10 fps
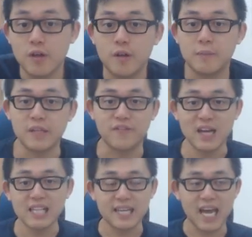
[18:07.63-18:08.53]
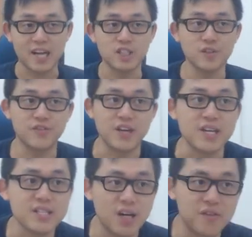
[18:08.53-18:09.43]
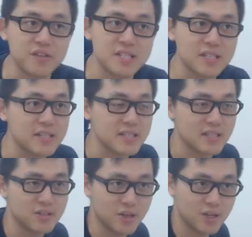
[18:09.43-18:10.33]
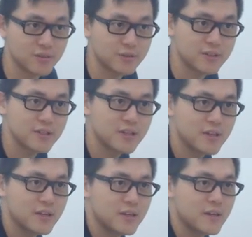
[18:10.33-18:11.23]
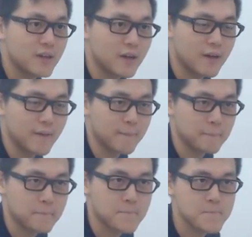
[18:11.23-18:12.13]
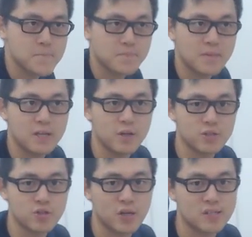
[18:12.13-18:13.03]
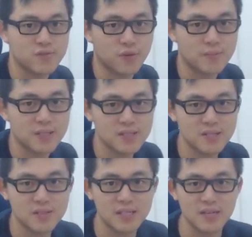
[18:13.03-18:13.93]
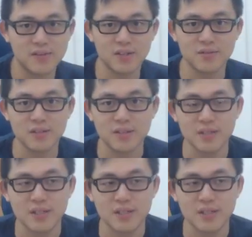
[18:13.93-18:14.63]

But the fact that it can't go face obviously is a little awkward. And you also transform this, so it's kind of awkward.